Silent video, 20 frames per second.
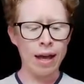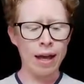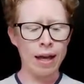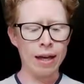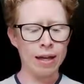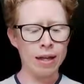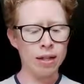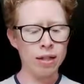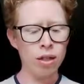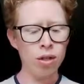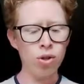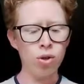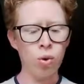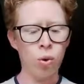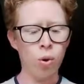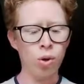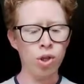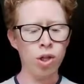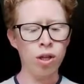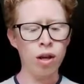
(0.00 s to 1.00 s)
and
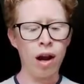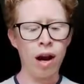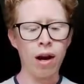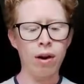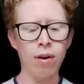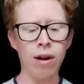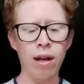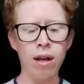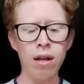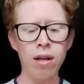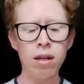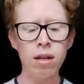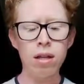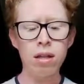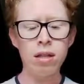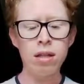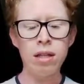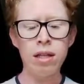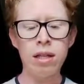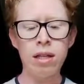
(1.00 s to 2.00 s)
George and Harry
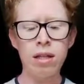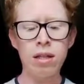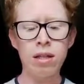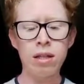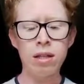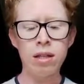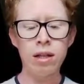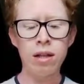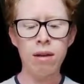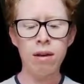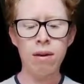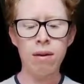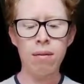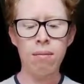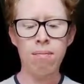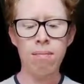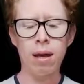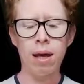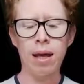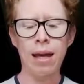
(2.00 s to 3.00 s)
didn't
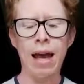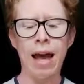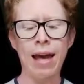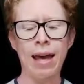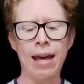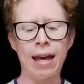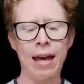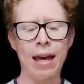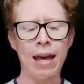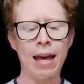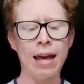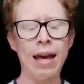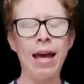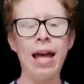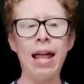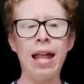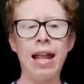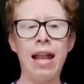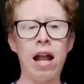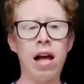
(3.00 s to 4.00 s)
make a cake
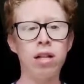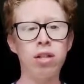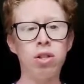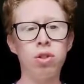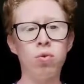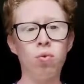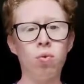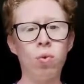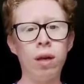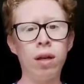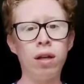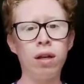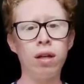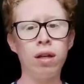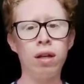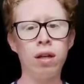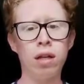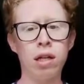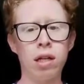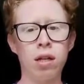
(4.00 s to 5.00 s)
last
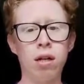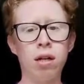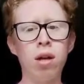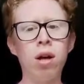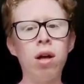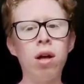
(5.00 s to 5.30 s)
weekend.